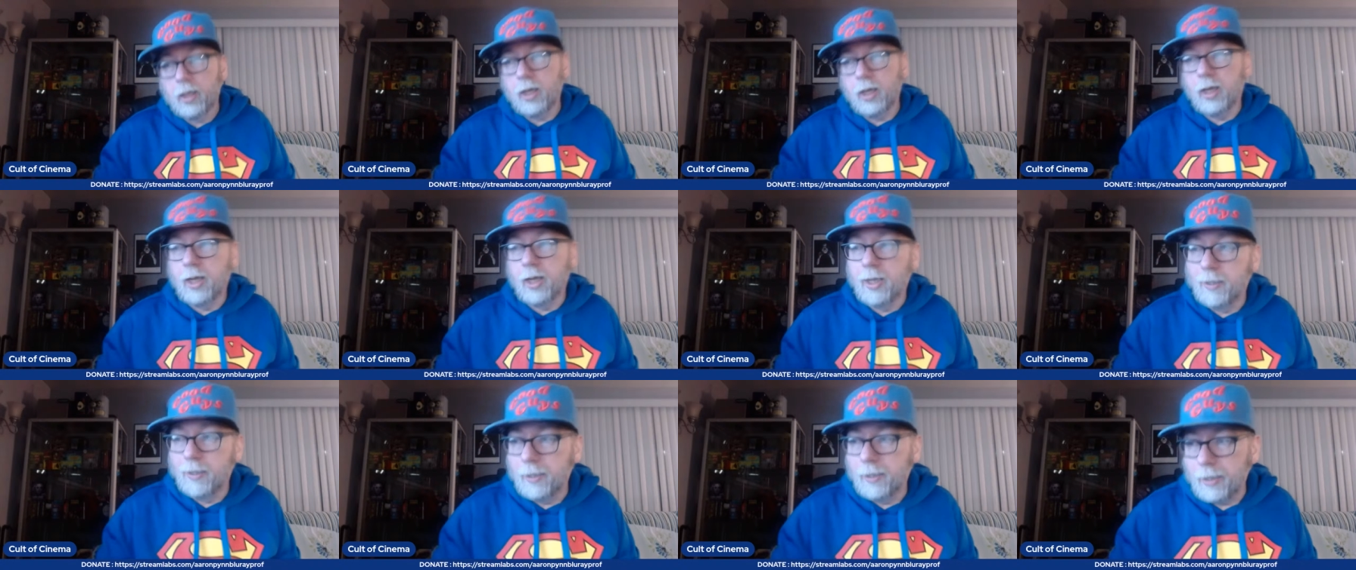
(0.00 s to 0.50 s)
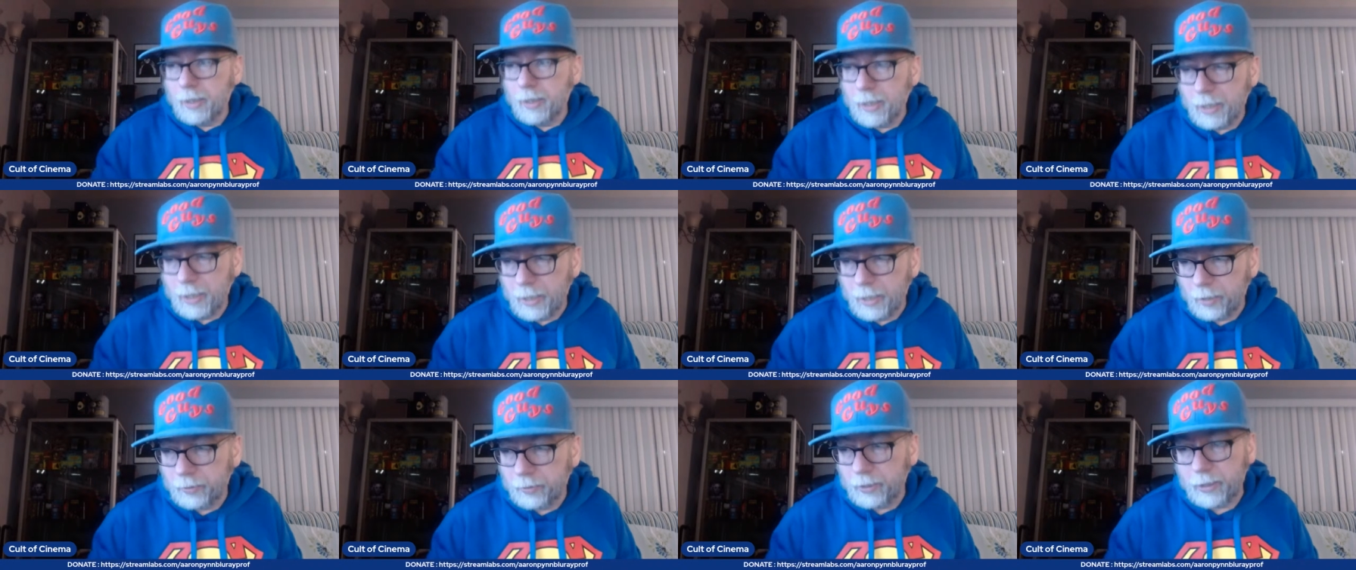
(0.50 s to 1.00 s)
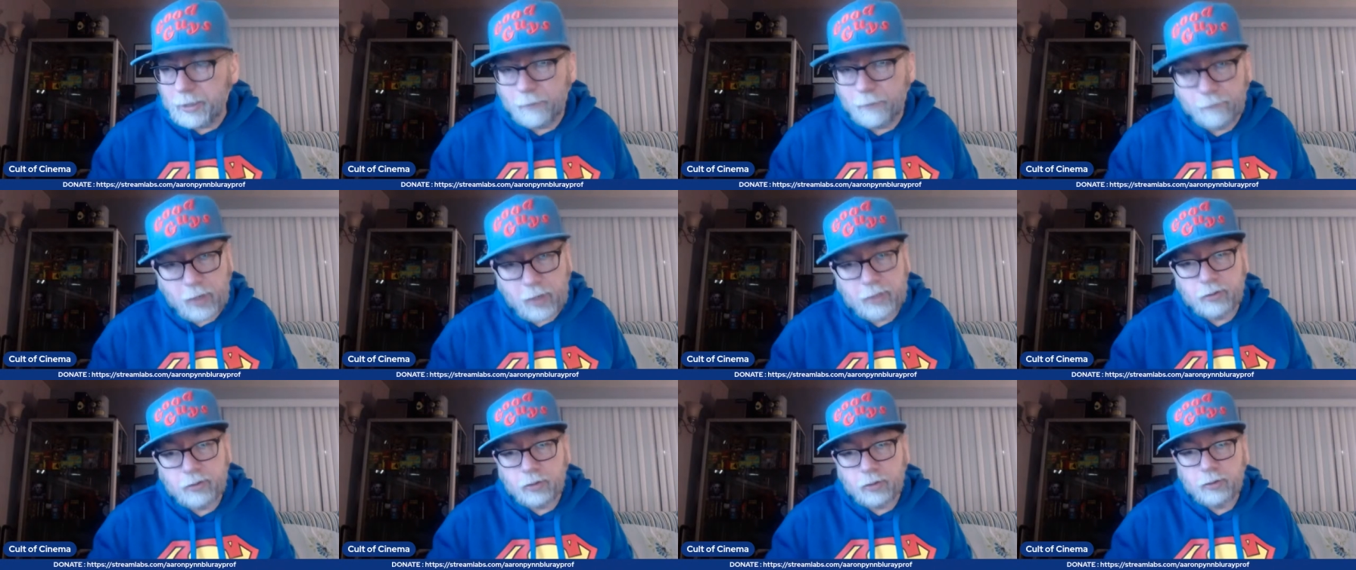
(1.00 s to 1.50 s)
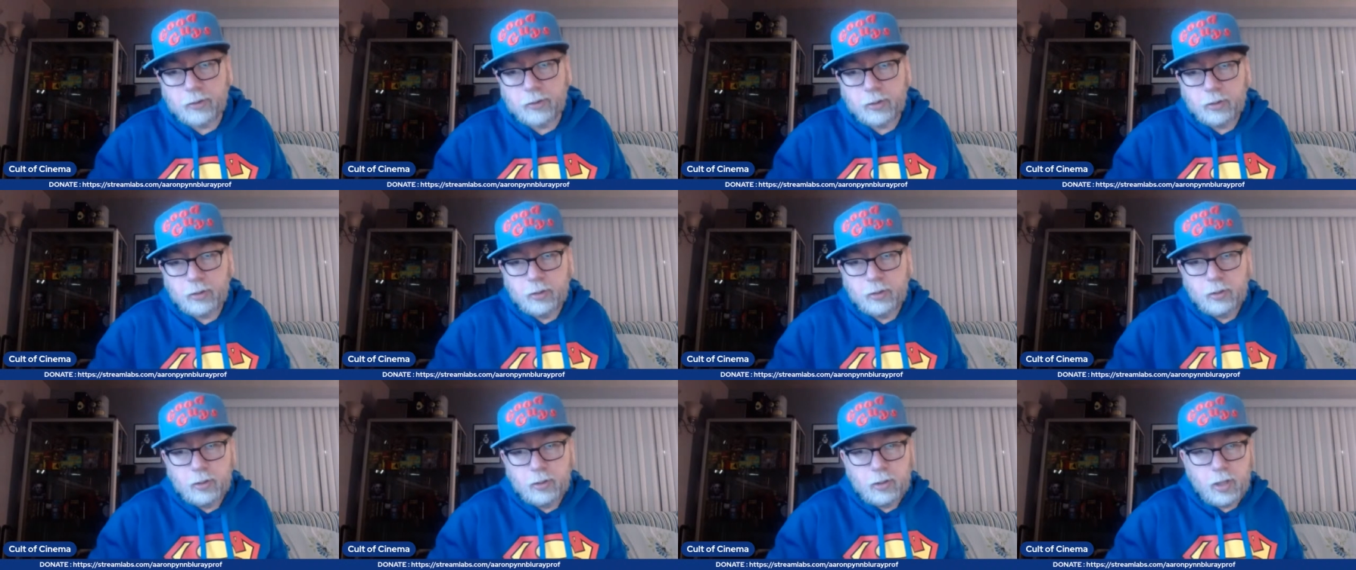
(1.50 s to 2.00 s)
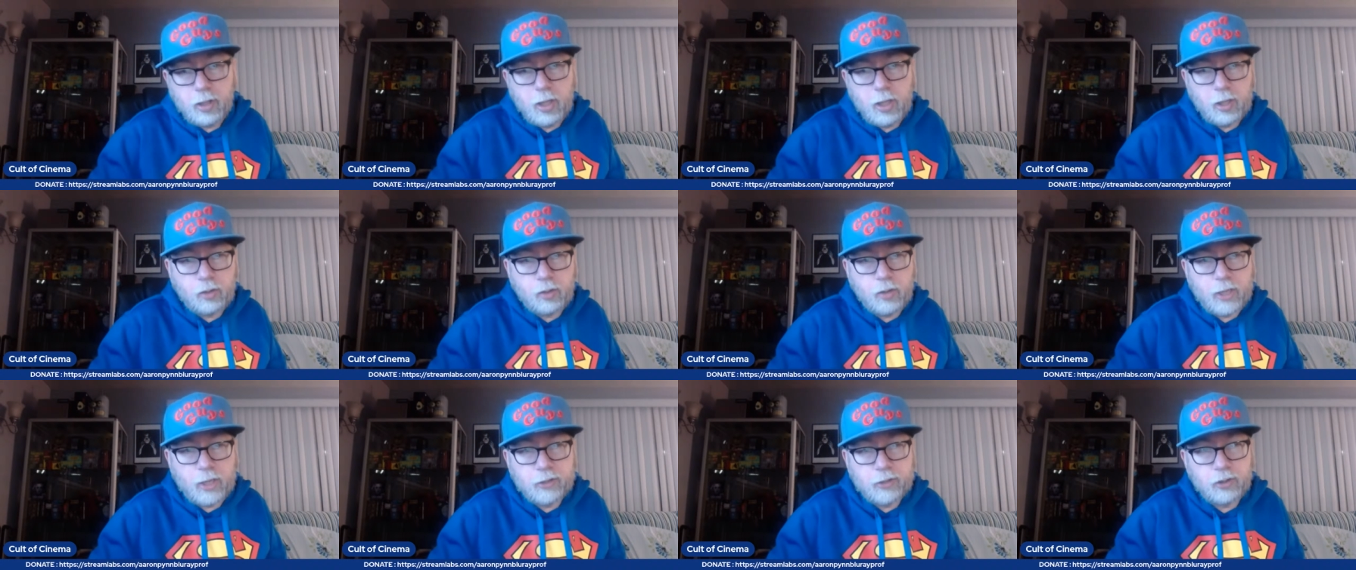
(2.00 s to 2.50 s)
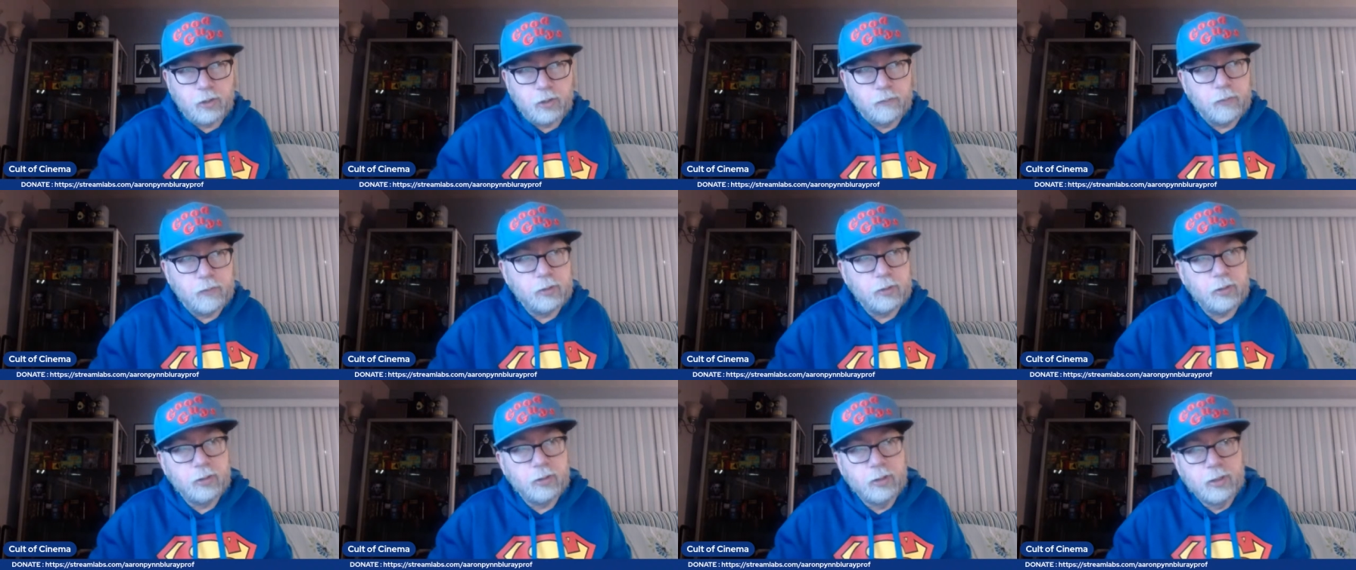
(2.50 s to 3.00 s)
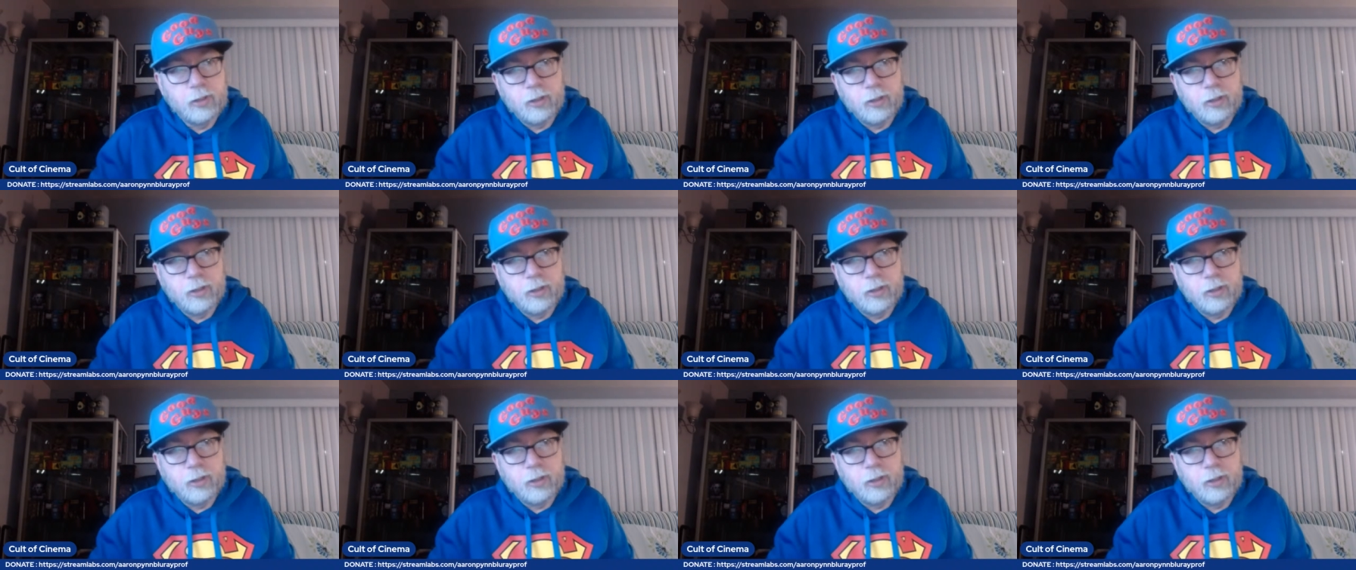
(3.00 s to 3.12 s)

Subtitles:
and the Avengers crossover.